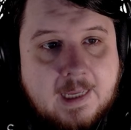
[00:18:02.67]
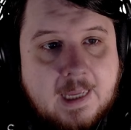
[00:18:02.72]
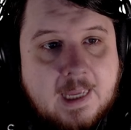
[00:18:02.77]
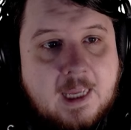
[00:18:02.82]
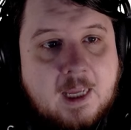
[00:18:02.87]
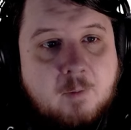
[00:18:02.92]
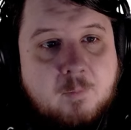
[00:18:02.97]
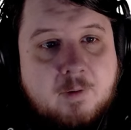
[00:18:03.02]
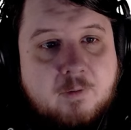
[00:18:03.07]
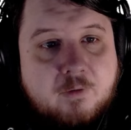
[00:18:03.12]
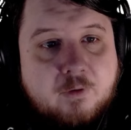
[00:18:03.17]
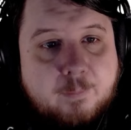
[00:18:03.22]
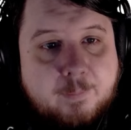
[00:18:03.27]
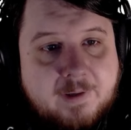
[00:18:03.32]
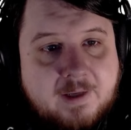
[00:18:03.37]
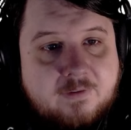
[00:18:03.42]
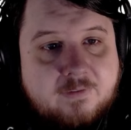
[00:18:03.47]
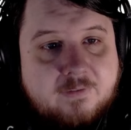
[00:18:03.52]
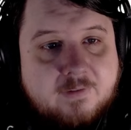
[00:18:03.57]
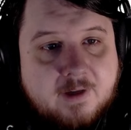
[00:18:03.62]
and we're able to
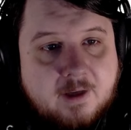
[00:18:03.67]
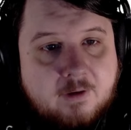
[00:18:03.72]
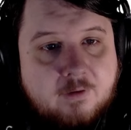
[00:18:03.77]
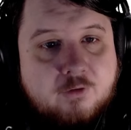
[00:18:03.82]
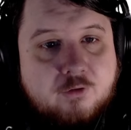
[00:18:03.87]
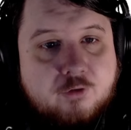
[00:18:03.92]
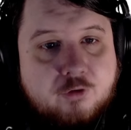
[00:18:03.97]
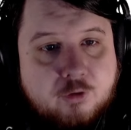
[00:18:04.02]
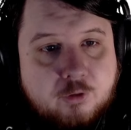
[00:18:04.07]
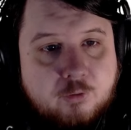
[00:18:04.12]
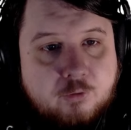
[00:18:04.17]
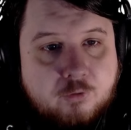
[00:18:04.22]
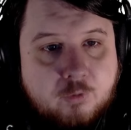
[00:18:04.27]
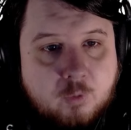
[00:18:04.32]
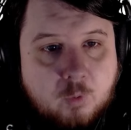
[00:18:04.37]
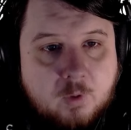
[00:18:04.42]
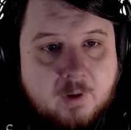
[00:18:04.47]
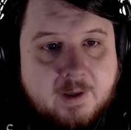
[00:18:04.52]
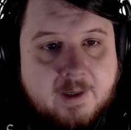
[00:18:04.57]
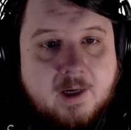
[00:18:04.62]
piece together the true
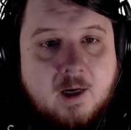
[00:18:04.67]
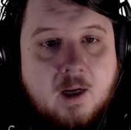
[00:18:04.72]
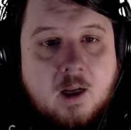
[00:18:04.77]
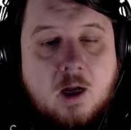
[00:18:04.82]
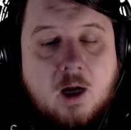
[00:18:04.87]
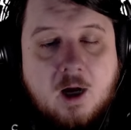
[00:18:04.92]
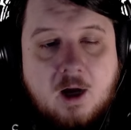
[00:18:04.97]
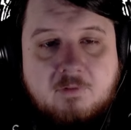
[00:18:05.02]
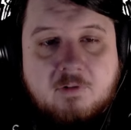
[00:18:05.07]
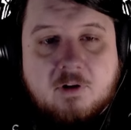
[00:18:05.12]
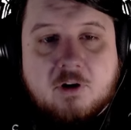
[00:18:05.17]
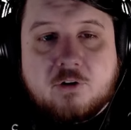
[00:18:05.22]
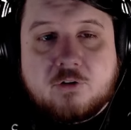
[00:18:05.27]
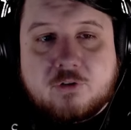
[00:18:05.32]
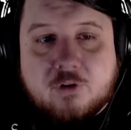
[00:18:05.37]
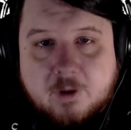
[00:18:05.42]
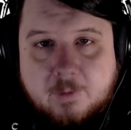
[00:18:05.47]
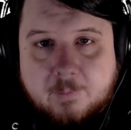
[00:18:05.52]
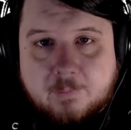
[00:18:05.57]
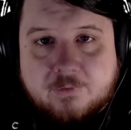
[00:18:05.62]
story of our
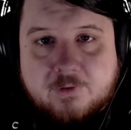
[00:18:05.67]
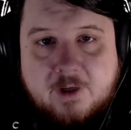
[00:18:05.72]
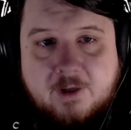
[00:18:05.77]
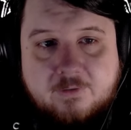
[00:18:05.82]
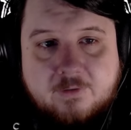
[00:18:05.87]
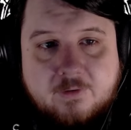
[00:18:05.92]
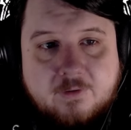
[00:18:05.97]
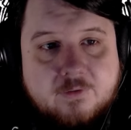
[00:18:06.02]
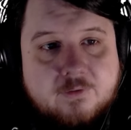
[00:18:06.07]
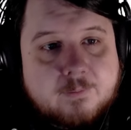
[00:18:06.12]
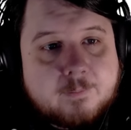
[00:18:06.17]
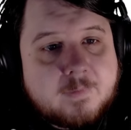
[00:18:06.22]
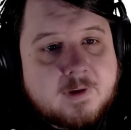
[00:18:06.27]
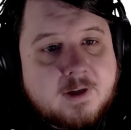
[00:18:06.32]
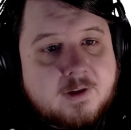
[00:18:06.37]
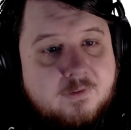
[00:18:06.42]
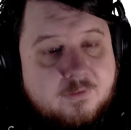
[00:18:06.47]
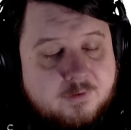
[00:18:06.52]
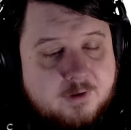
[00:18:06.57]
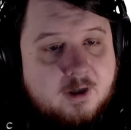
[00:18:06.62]
circumstances.
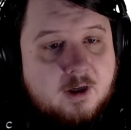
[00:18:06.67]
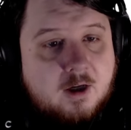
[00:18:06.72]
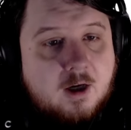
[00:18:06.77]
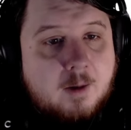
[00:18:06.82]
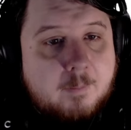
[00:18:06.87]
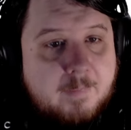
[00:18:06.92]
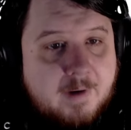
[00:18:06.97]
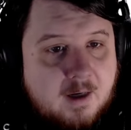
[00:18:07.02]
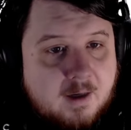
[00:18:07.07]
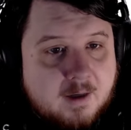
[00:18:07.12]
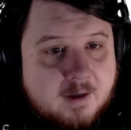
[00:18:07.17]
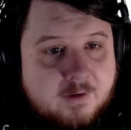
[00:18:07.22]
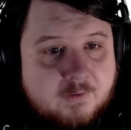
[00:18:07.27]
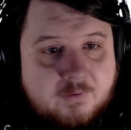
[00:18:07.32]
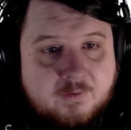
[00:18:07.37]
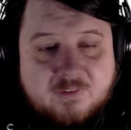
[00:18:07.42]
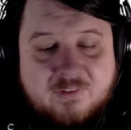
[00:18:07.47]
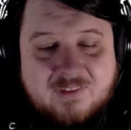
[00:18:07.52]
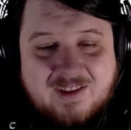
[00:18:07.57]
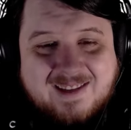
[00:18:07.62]
Consider America
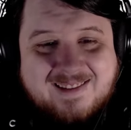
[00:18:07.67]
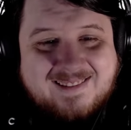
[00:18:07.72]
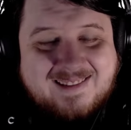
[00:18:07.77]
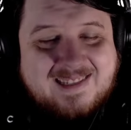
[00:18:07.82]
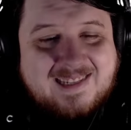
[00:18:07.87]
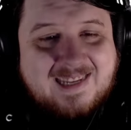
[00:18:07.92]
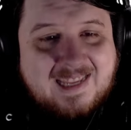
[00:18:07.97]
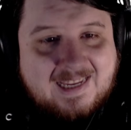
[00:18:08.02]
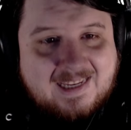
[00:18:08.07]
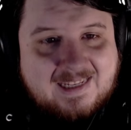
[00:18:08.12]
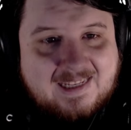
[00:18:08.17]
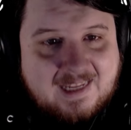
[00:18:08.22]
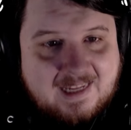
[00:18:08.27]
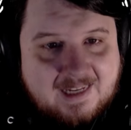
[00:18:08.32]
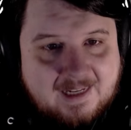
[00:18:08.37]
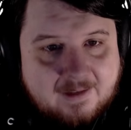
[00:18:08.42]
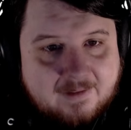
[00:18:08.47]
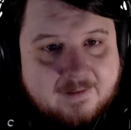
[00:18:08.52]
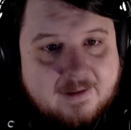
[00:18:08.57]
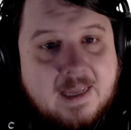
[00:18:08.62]
since 1988.